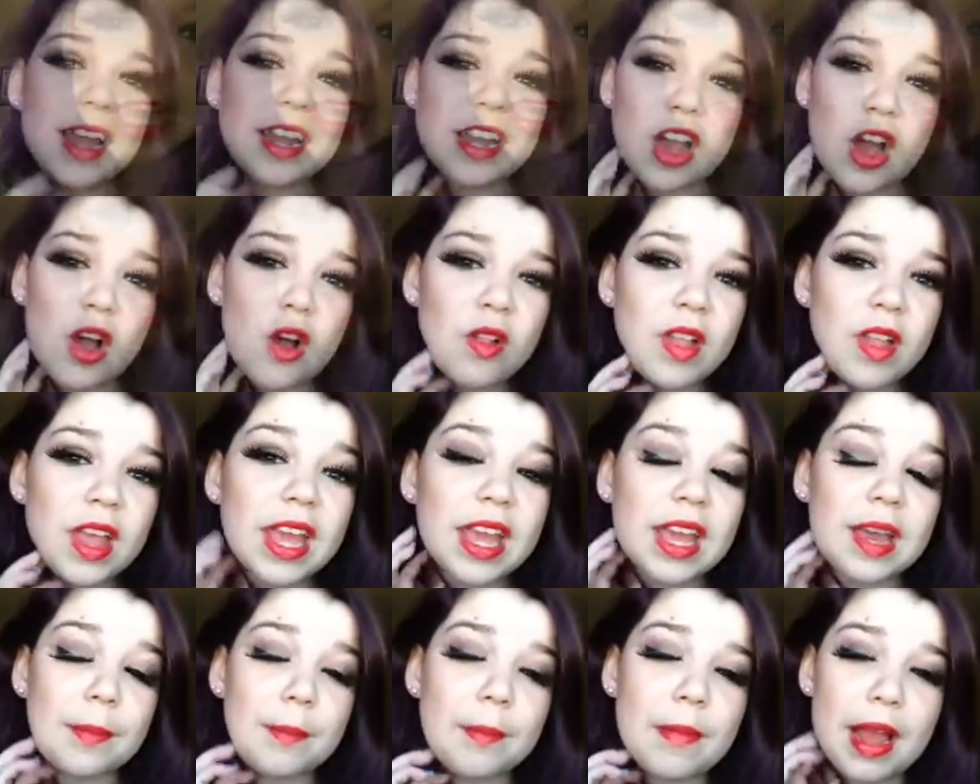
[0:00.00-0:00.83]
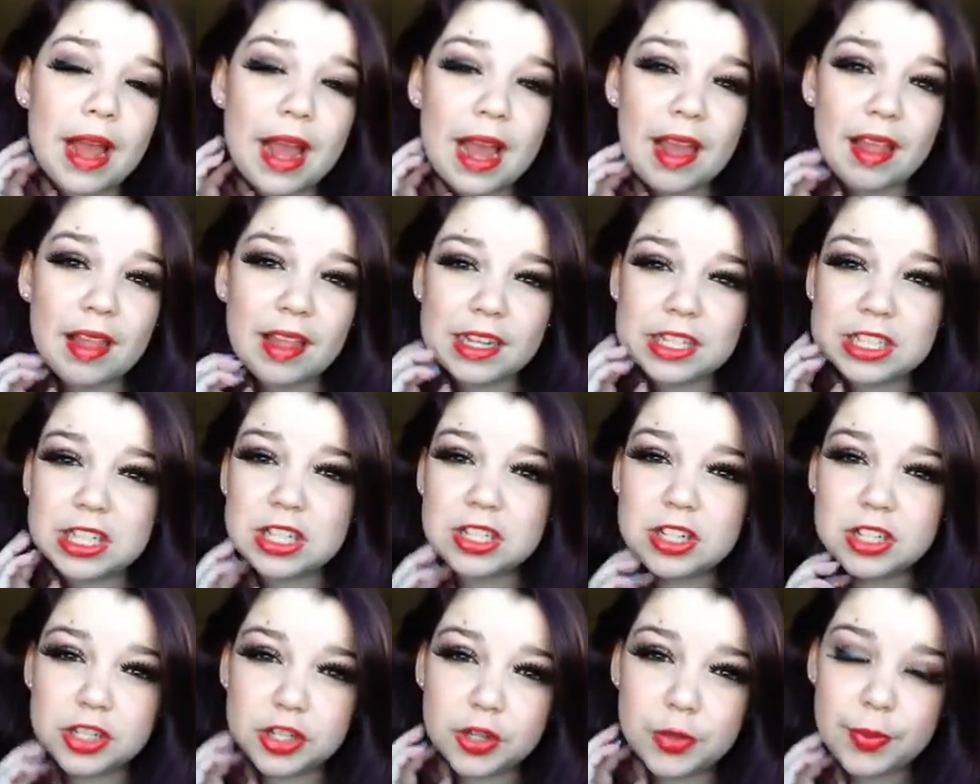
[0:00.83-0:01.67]
I know like my eyelashes
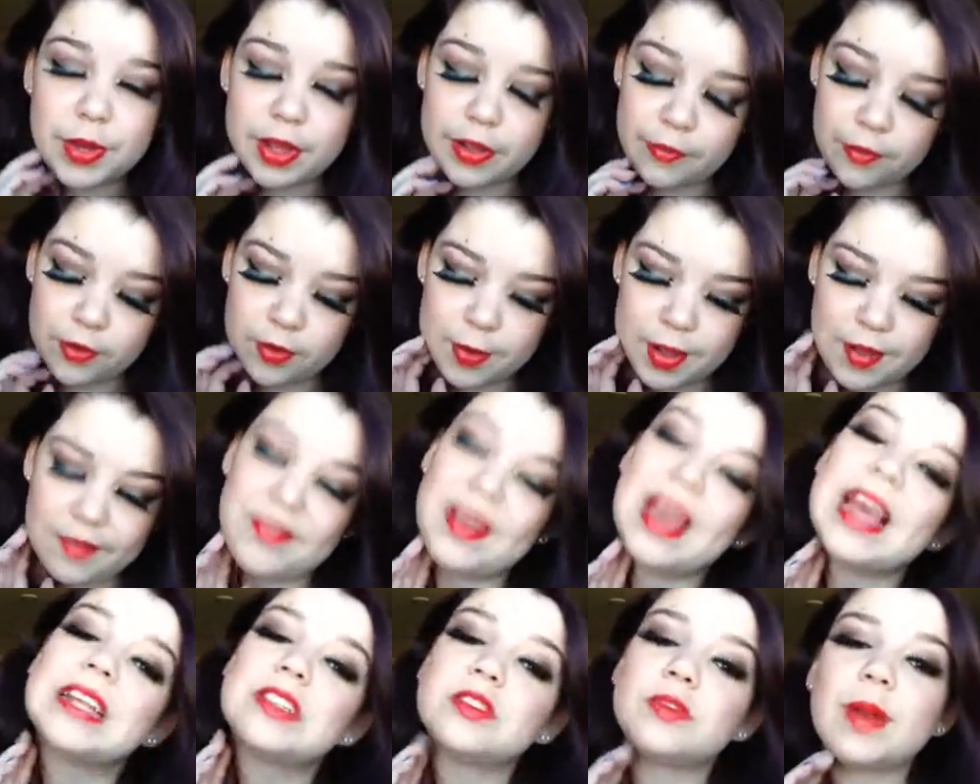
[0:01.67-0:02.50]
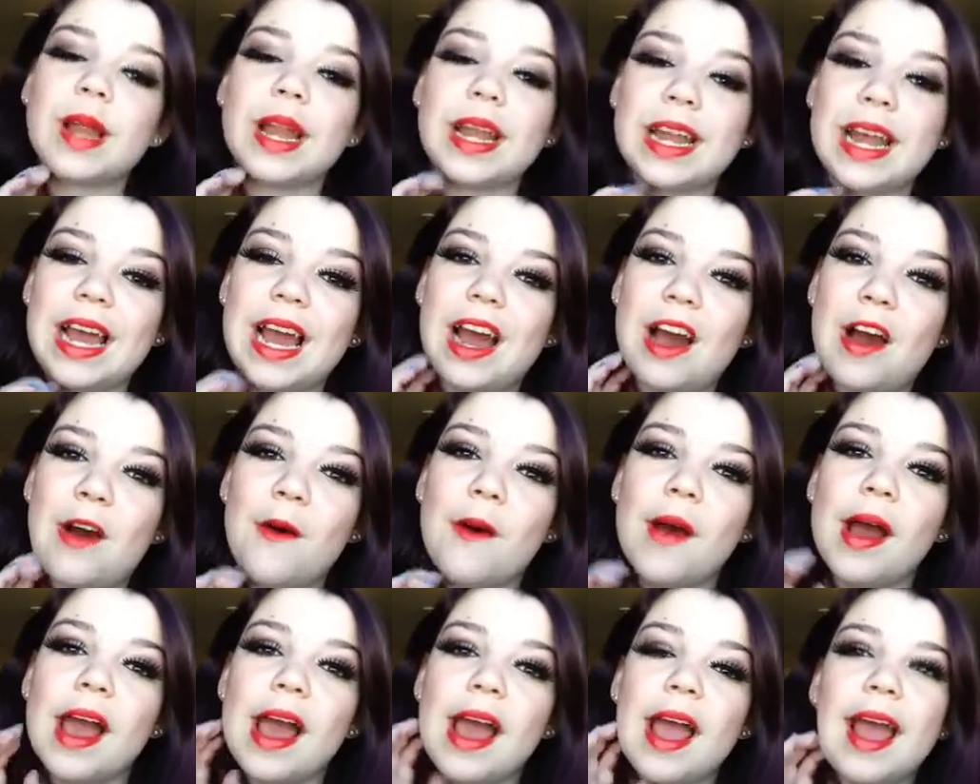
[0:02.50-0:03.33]
are too big for my face right
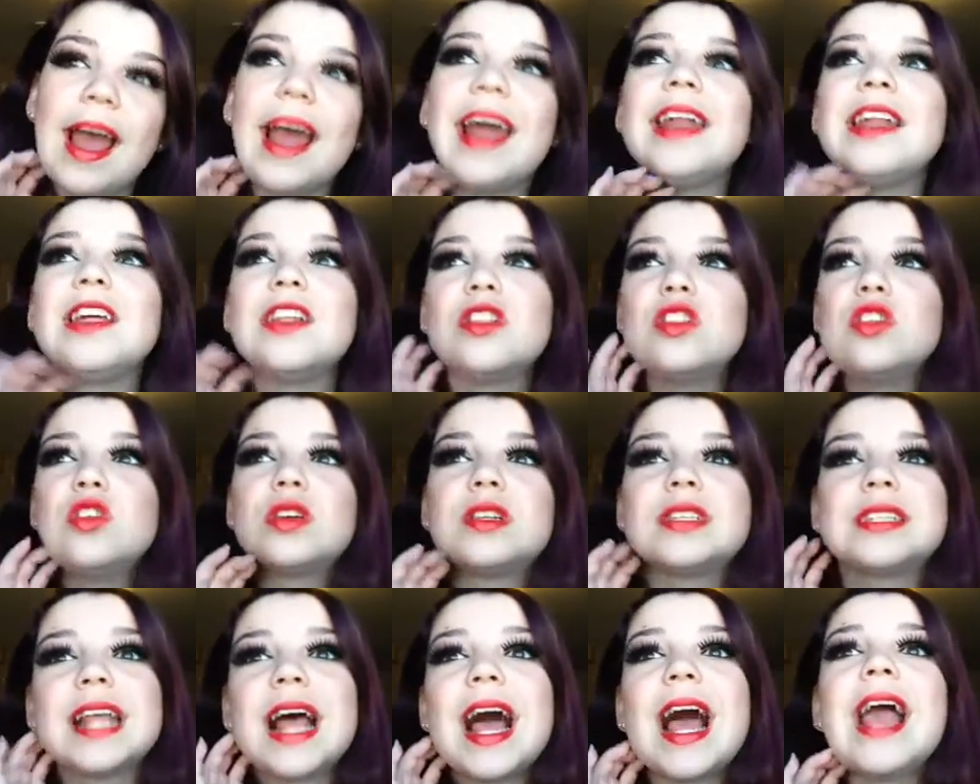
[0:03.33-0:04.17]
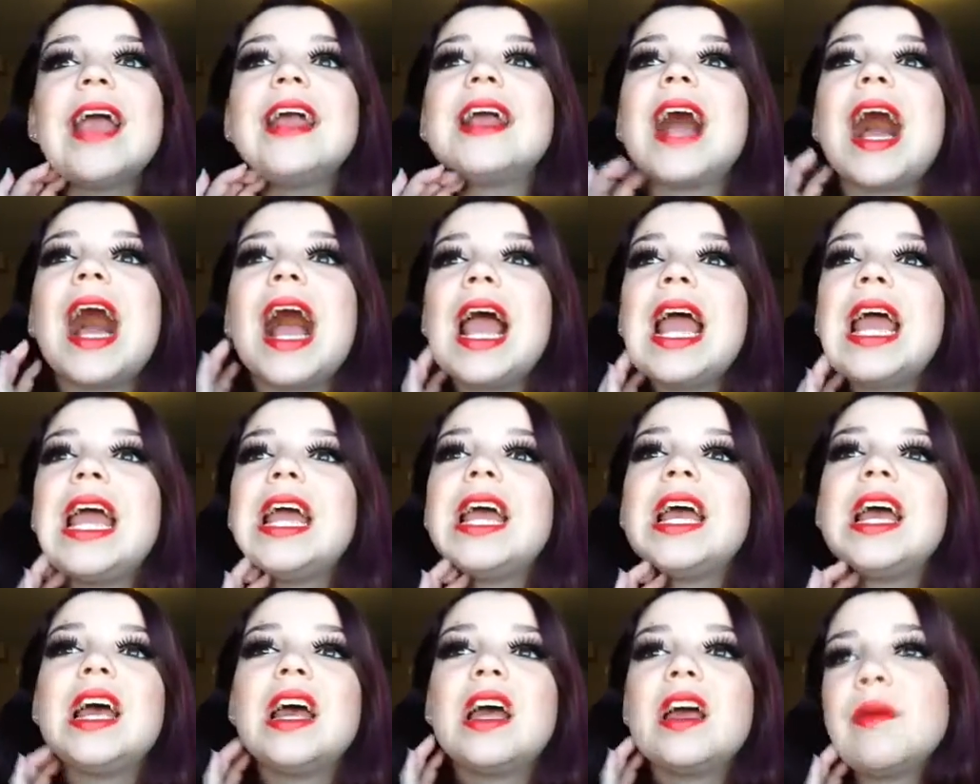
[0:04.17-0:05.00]
now, and it looks like I
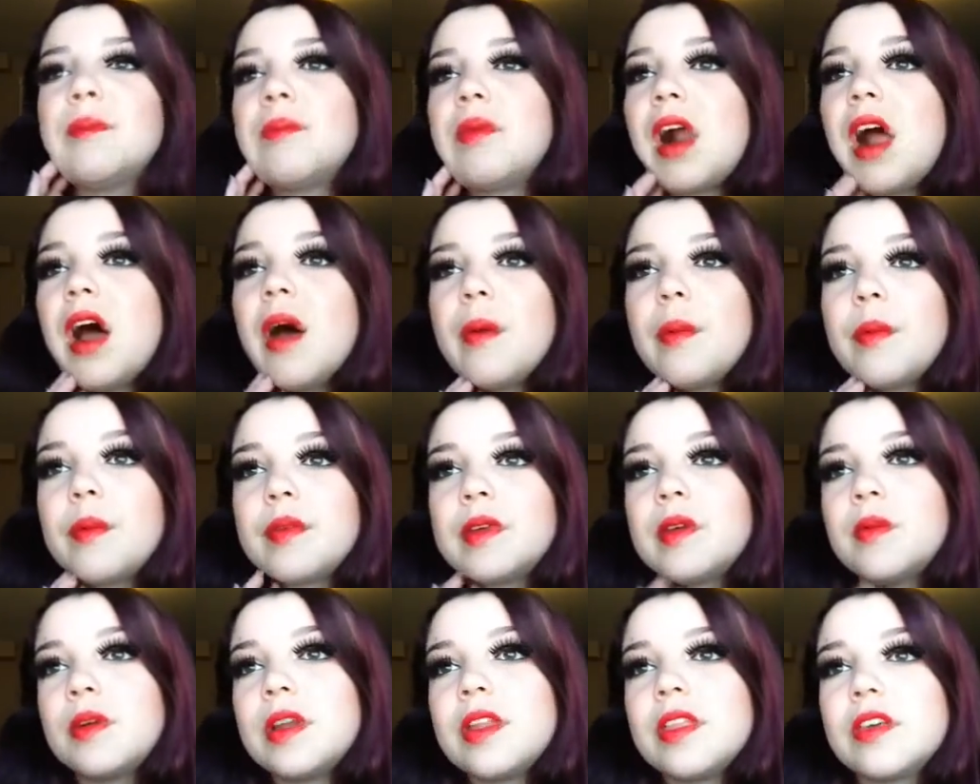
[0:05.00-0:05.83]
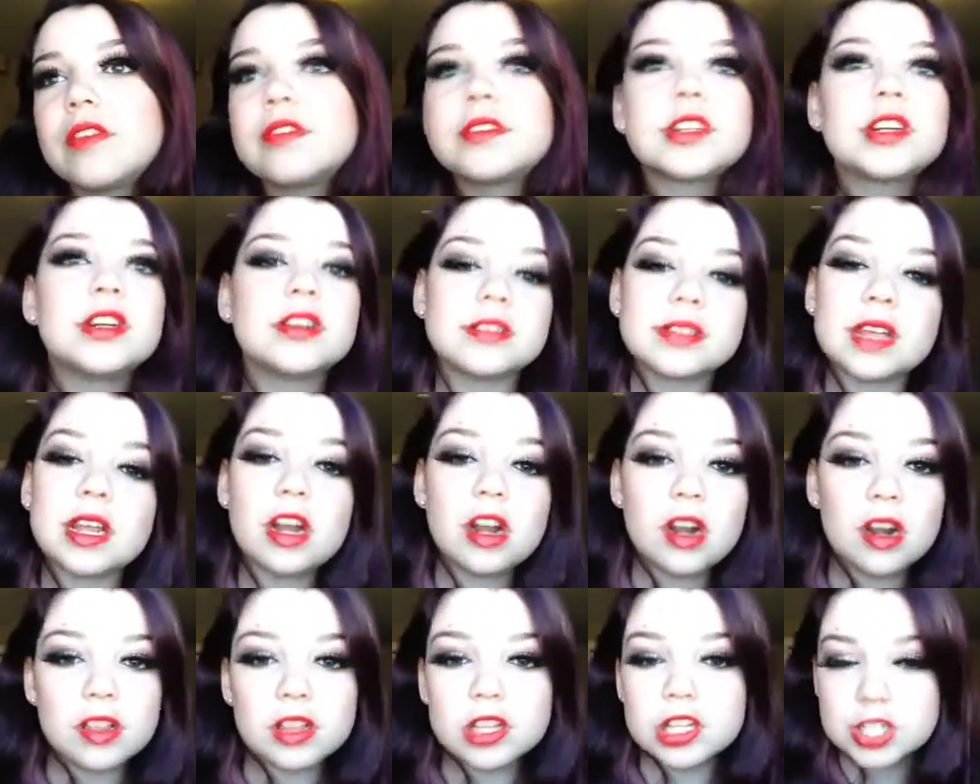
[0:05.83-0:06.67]
am probably one of those girls that
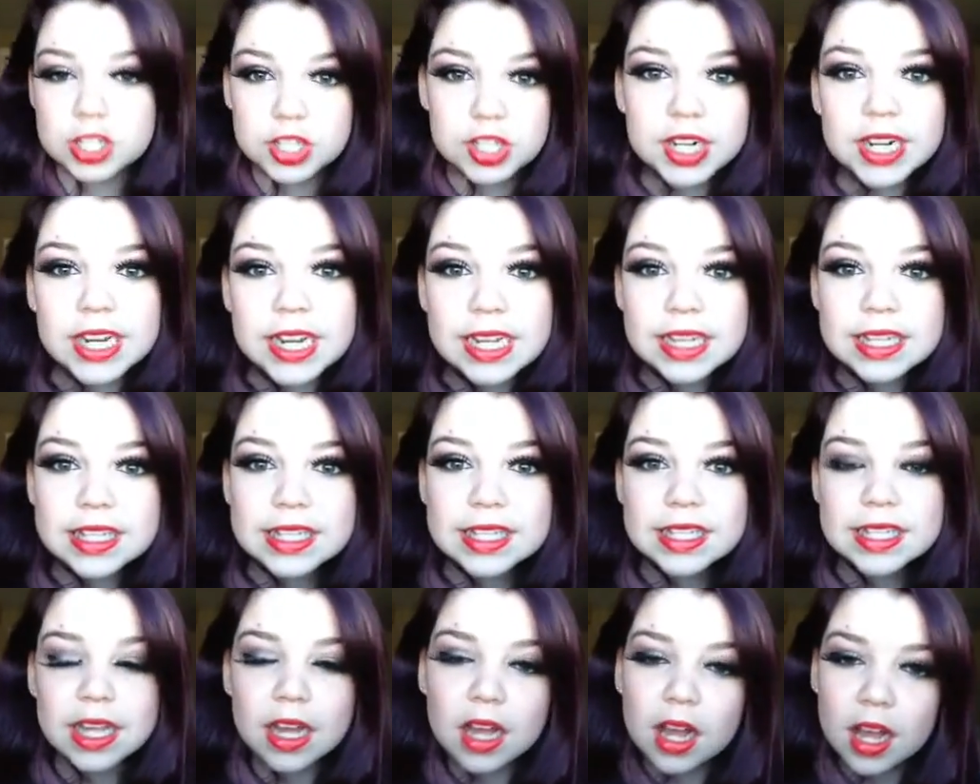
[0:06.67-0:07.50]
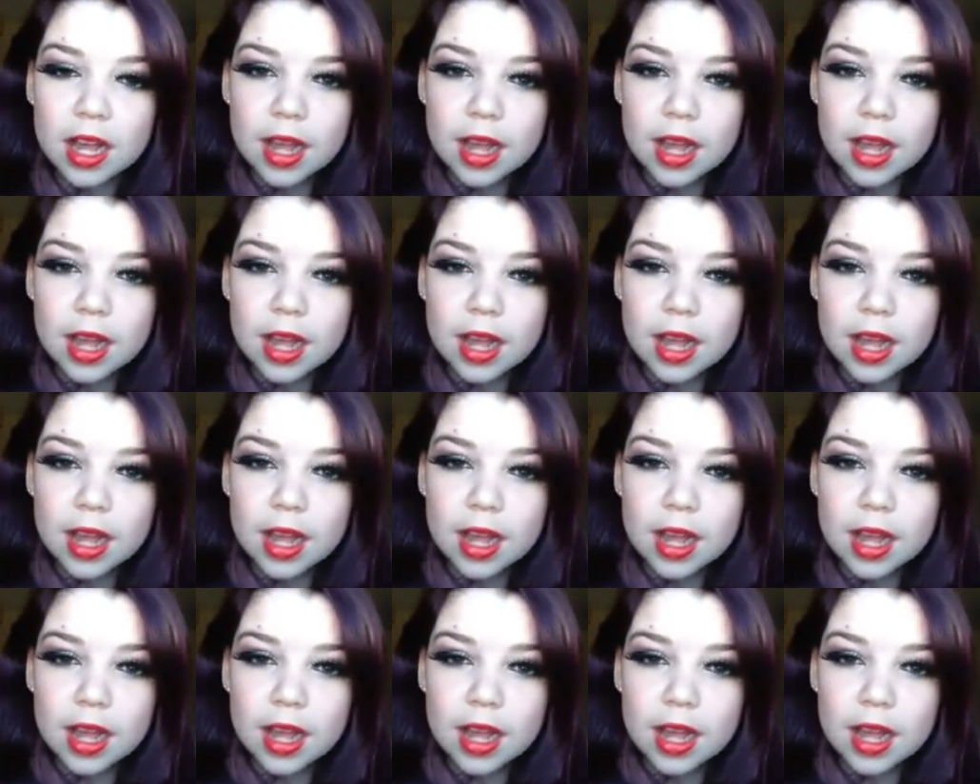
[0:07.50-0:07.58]
are on the streets,